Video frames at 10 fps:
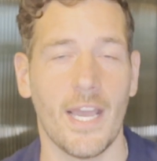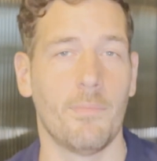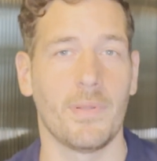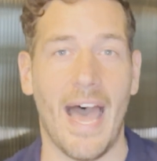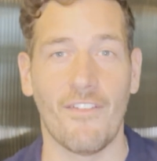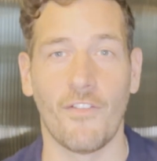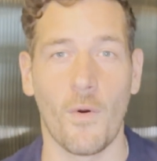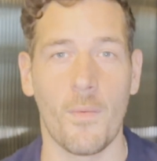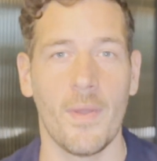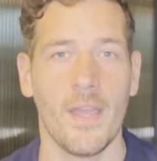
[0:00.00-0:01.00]
a
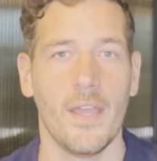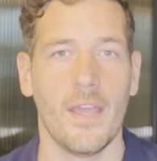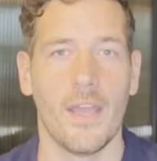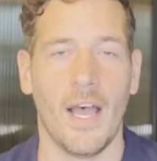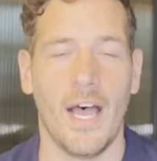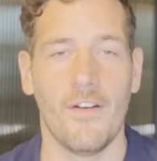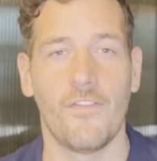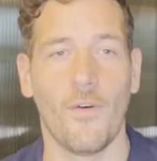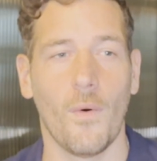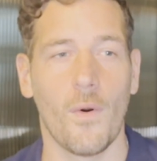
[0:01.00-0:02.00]
platform
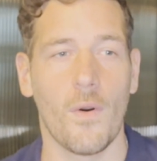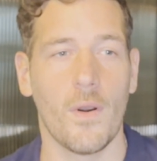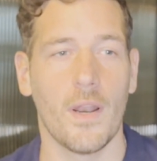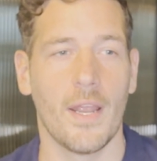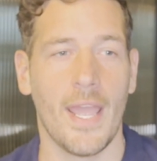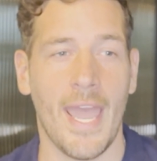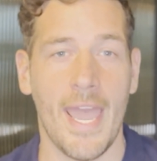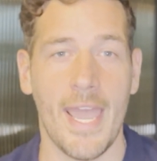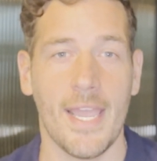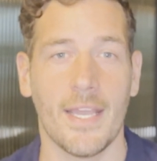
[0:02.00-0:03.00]
for
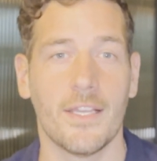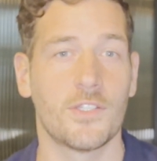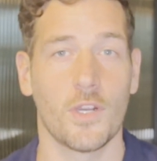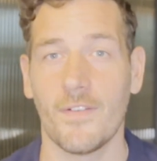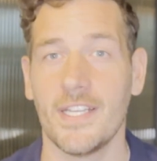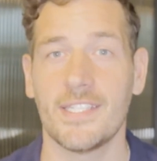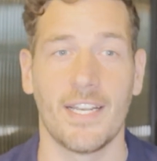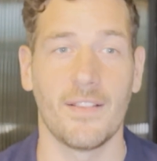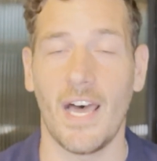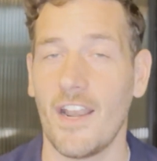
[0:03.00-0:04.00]
a service that
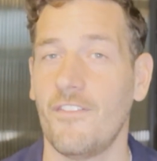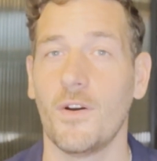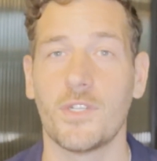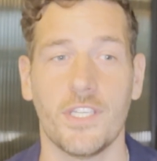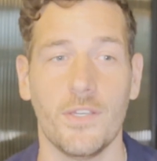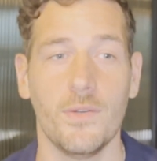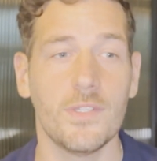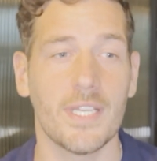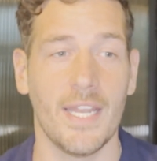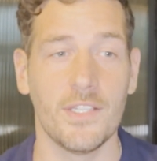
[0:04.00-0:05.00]
a lot of folks
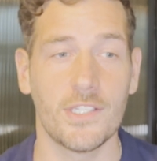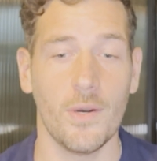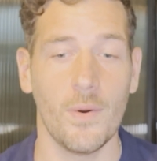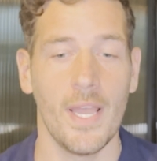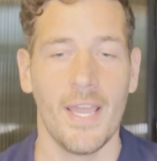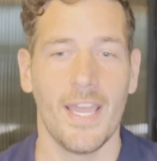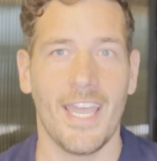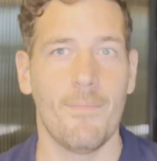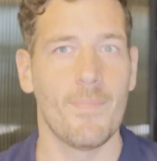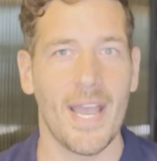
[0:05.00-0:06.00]
use. And so
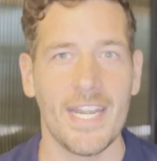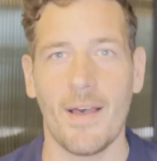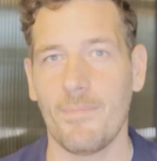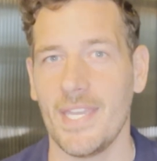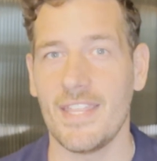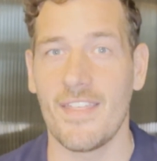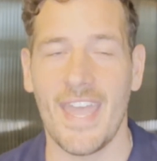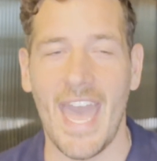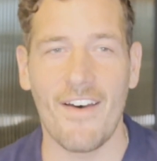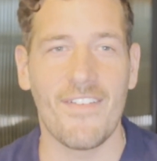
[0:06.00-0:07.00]
it might not be that they
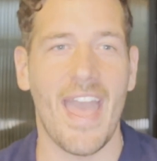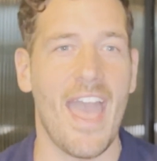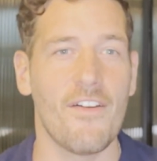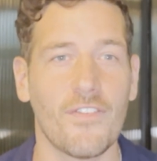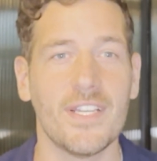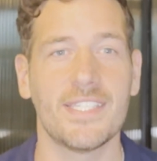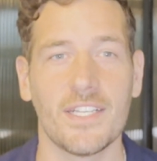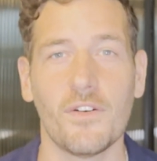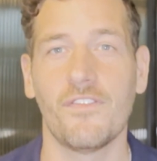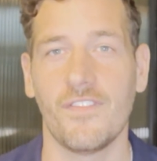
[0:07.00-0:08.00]
have every
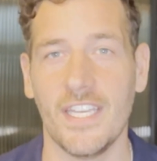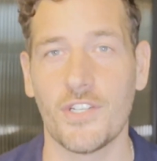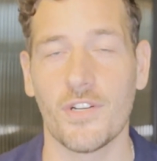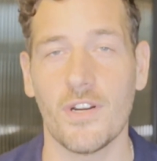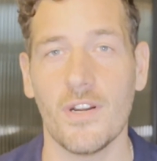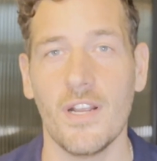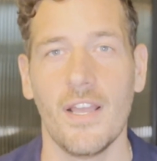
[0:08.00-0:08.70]
single feature